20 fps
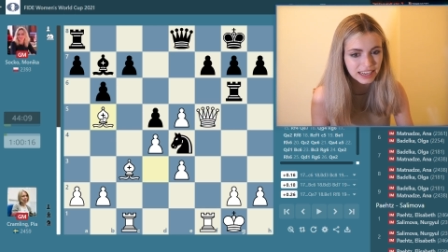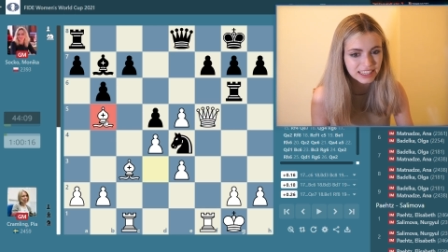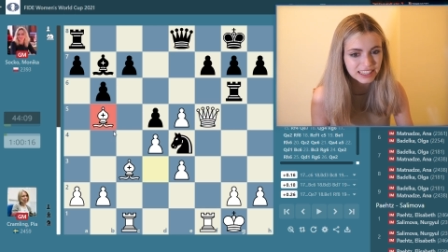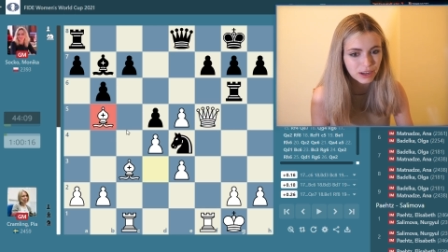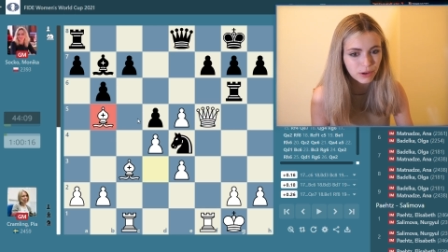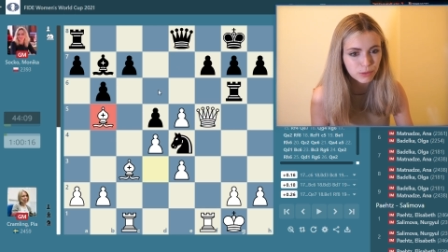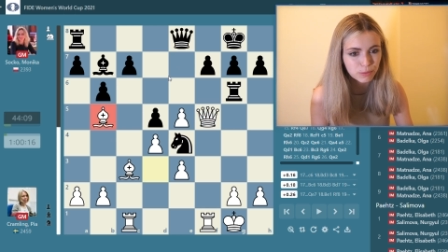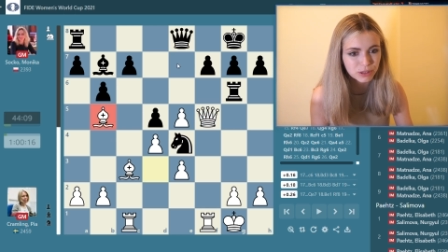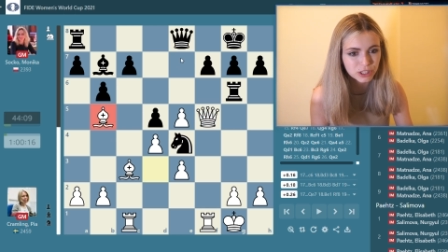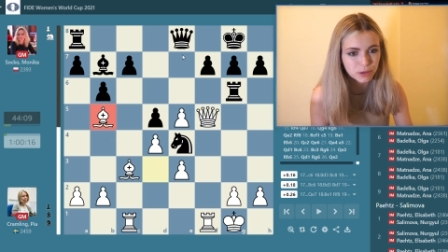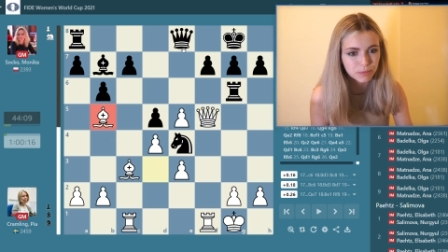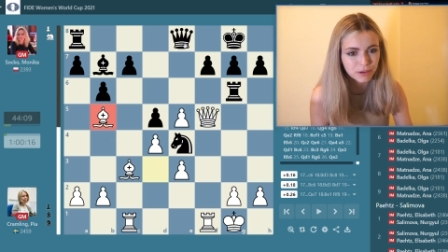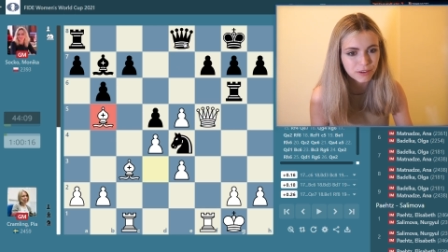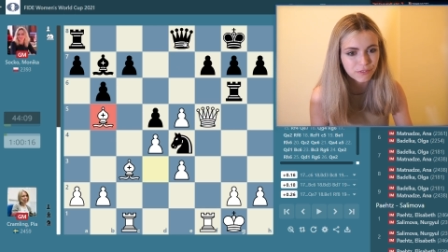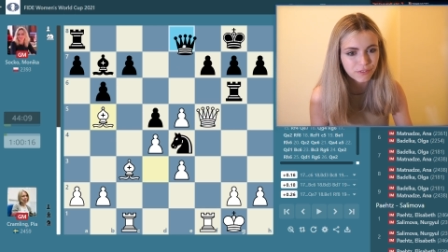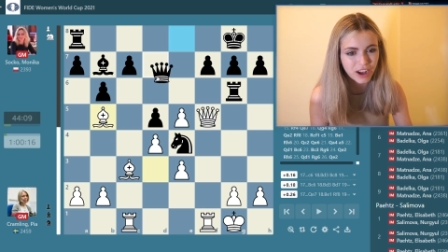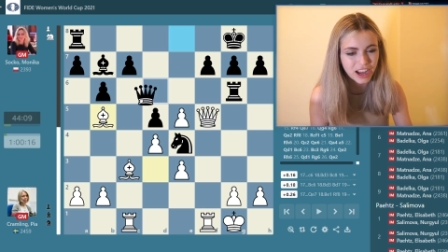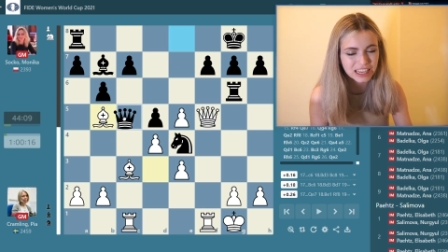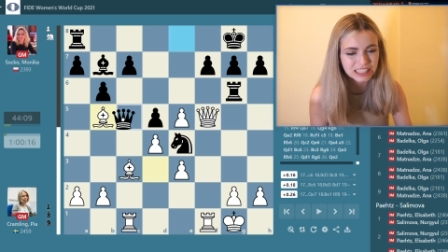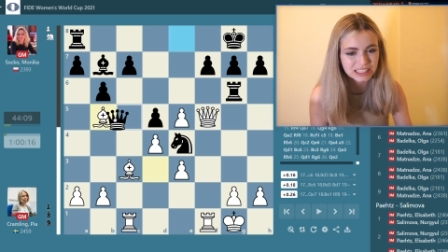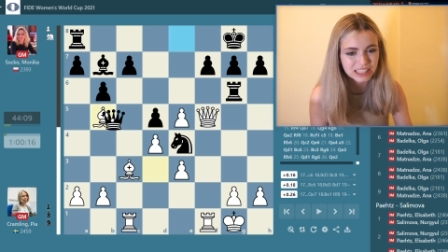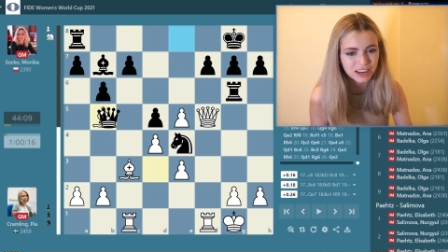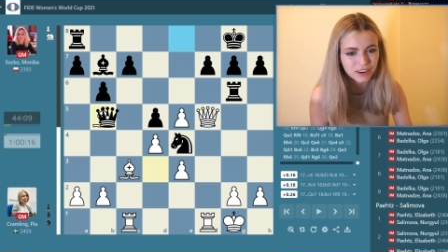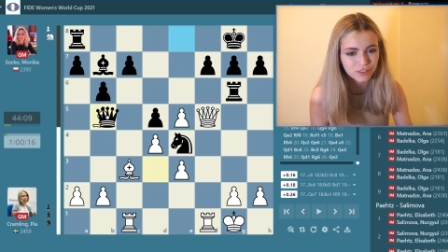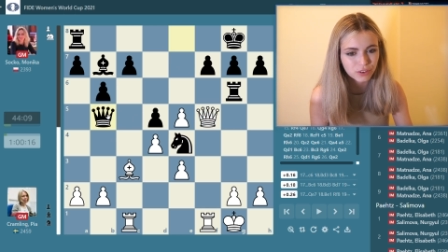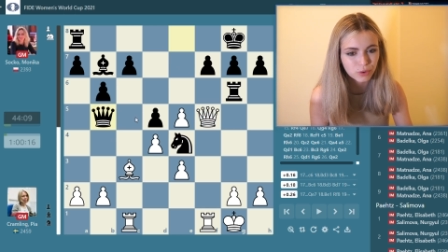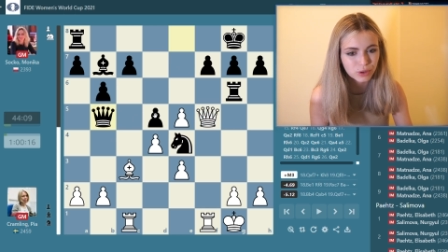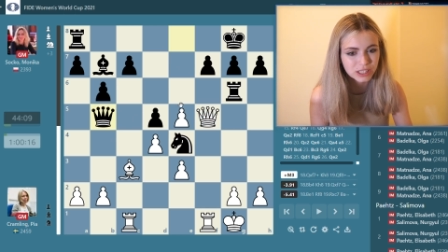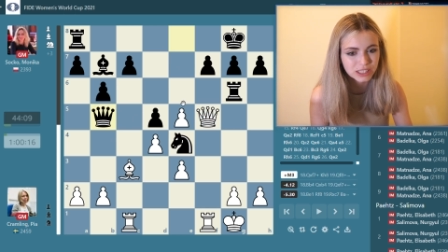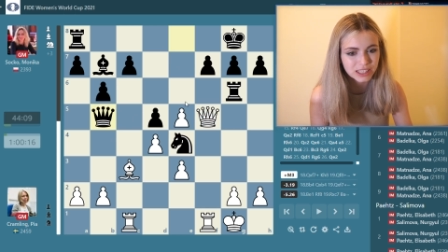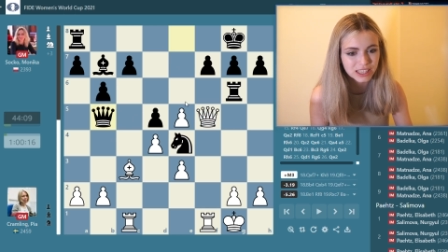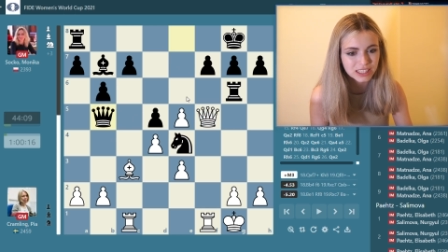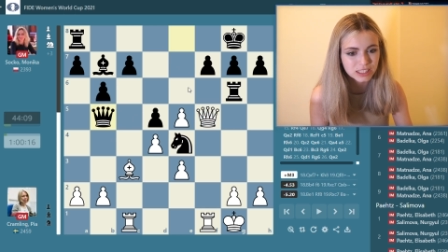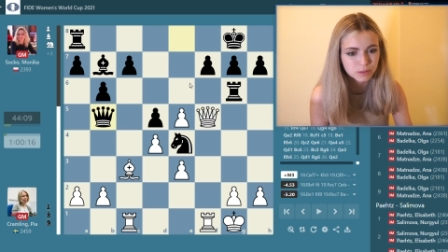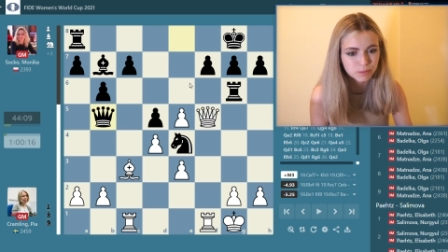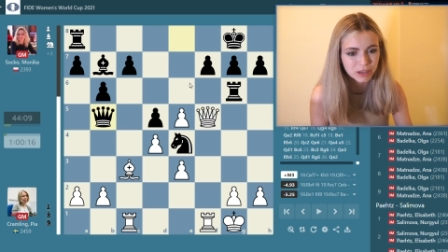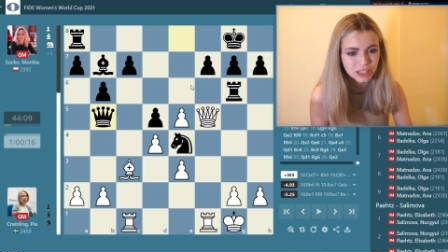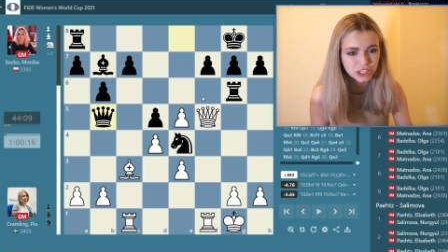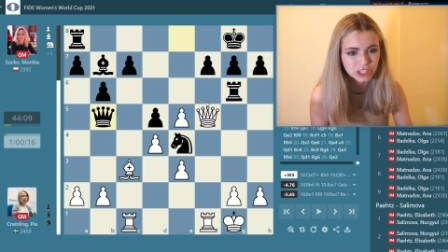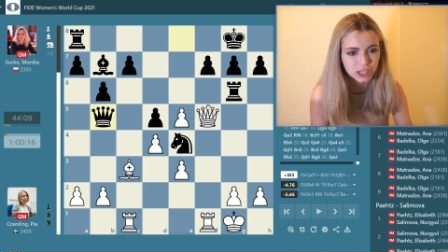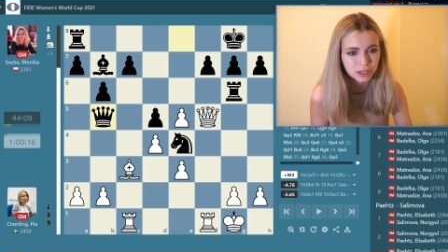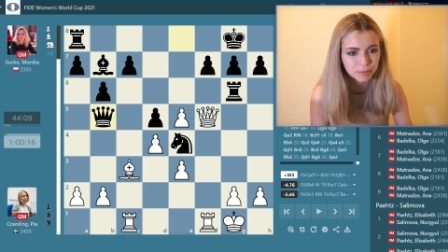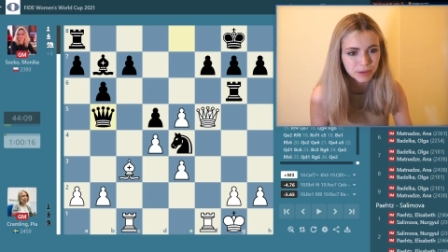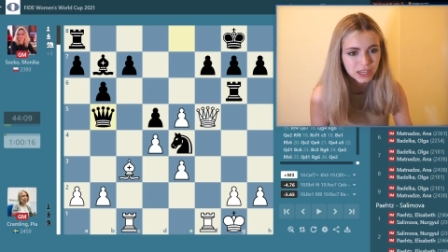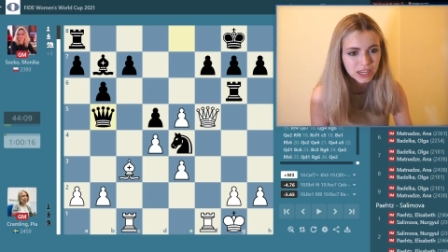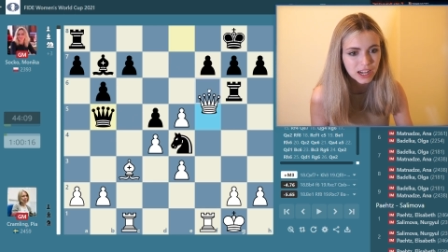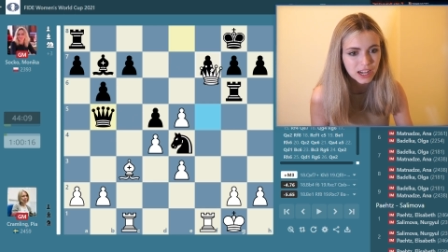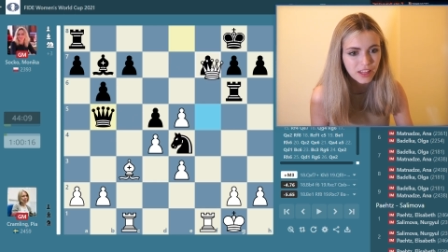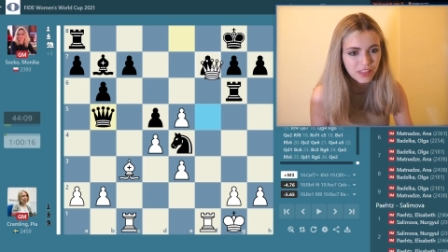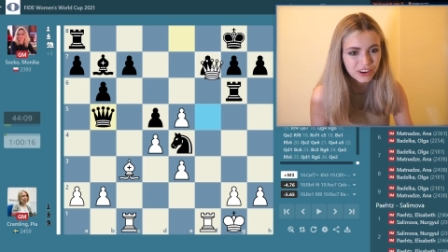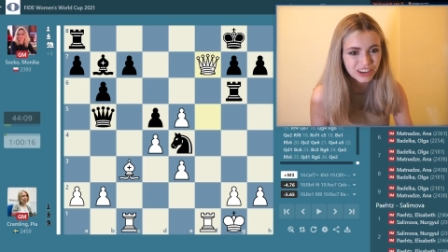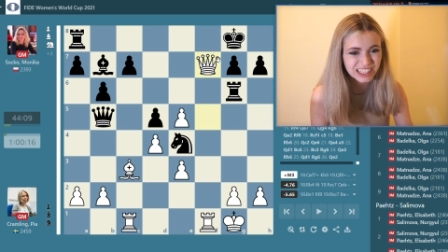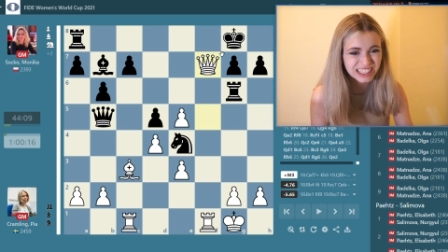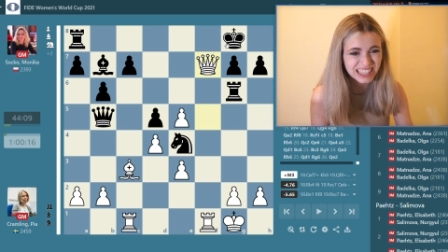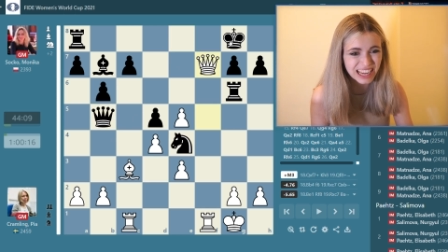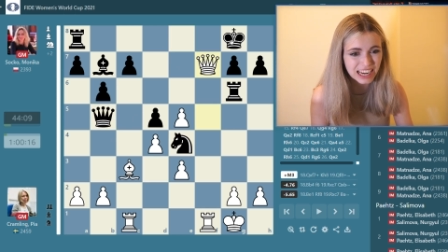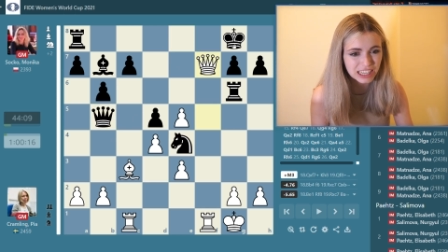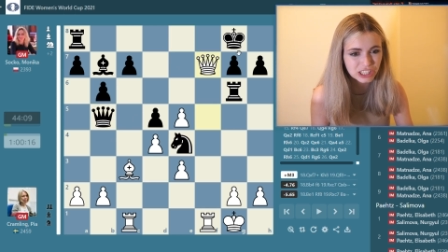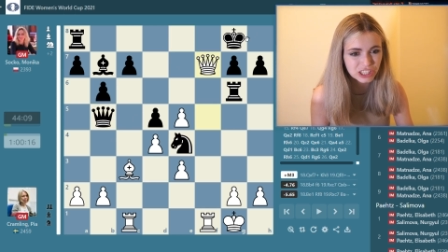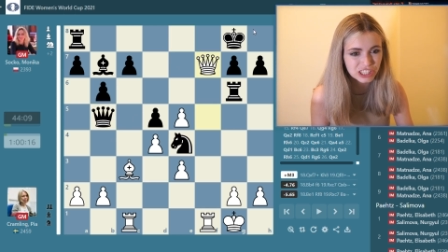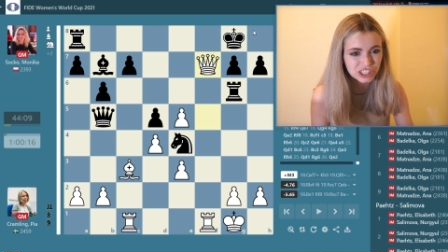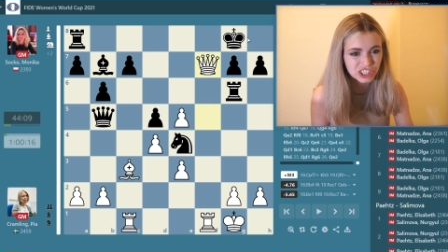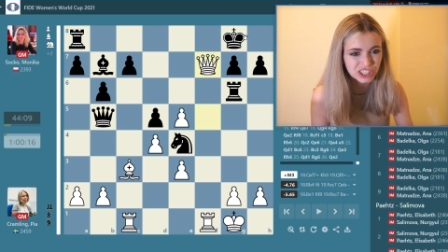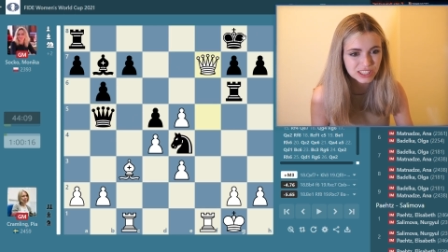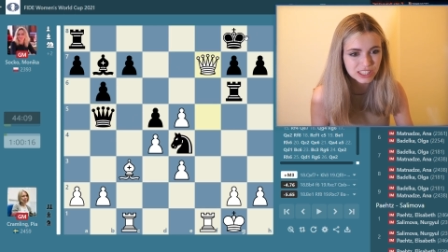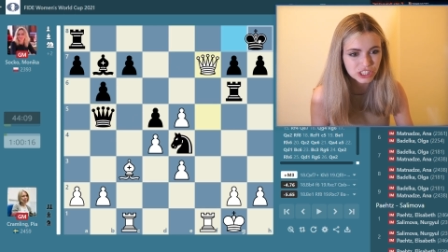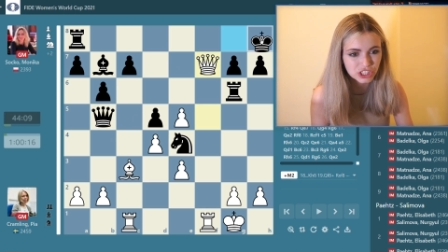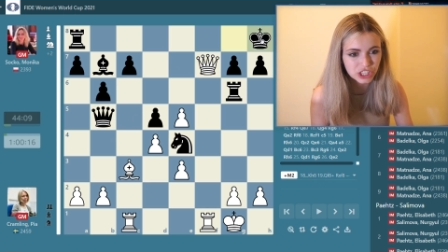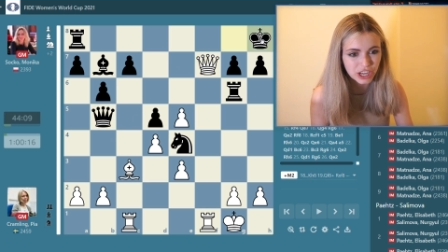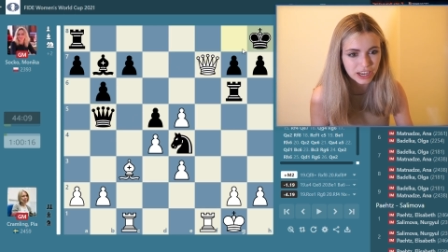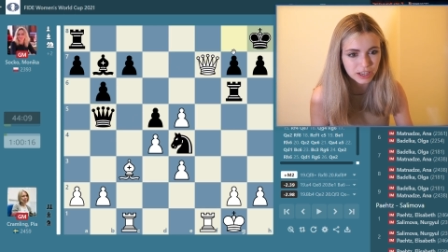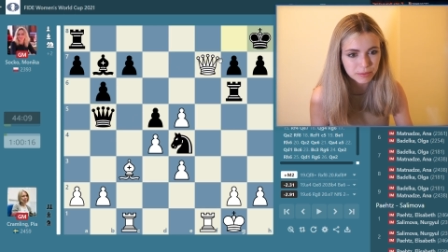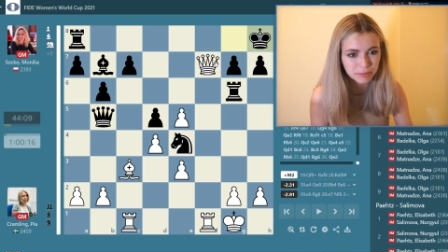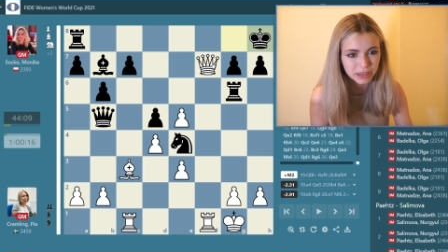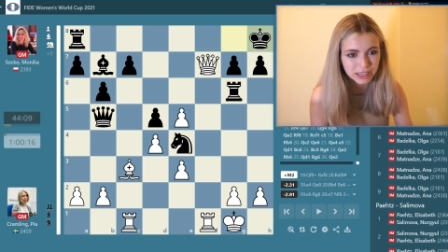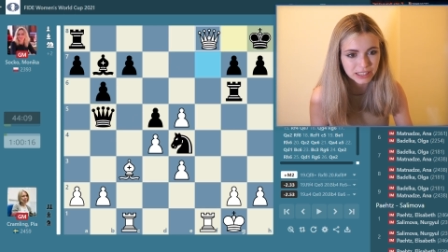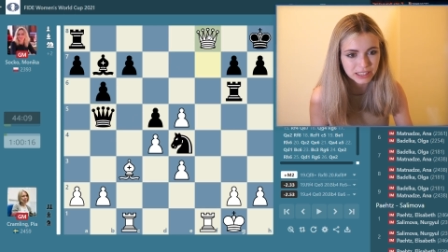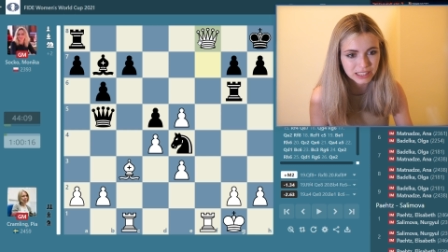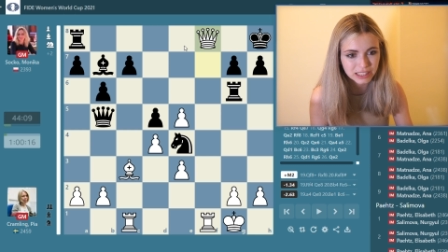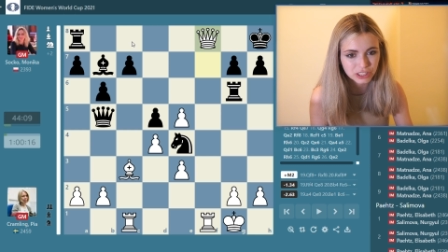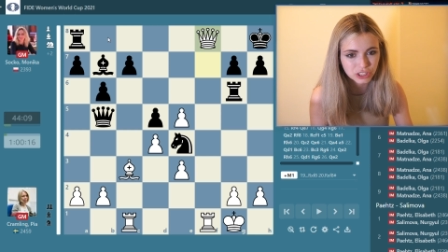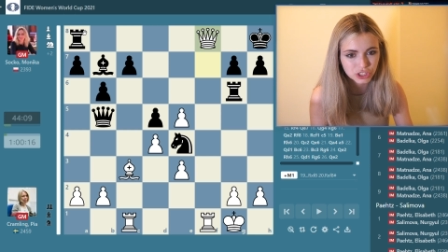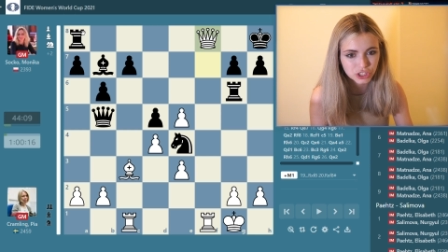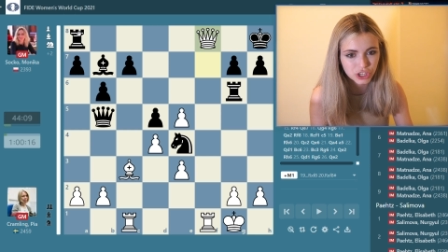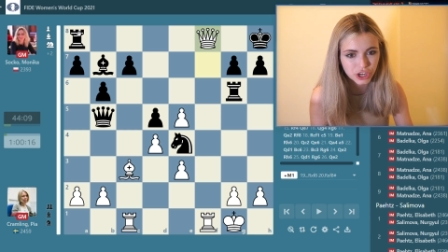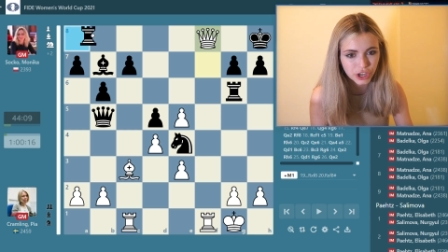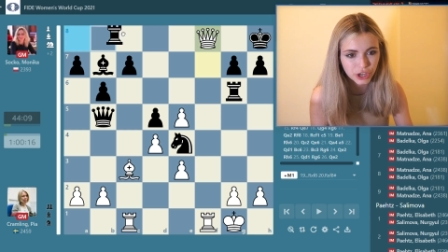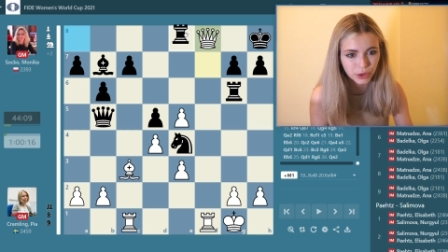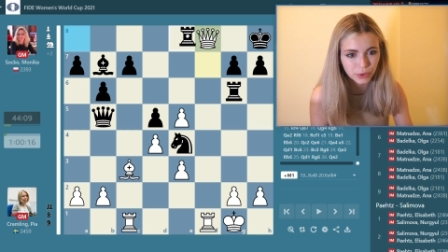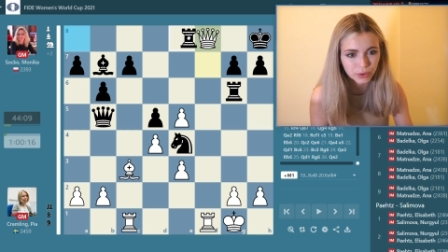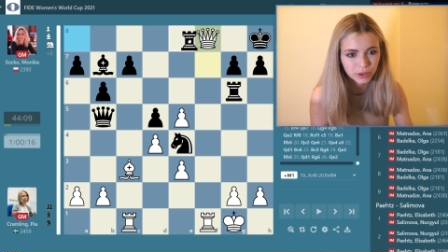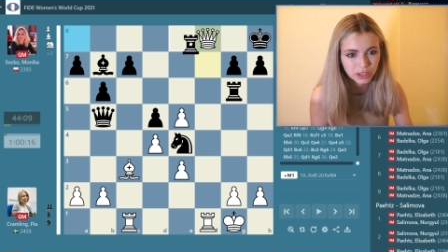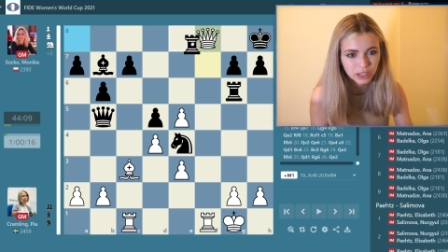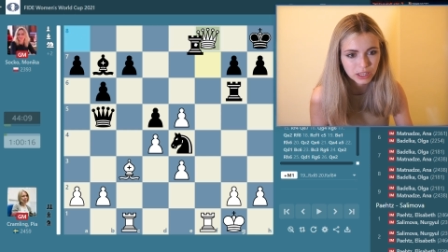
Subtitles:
Idea with bishop b5 is that if queen takes bishop, there is actually just a checkmate in 2.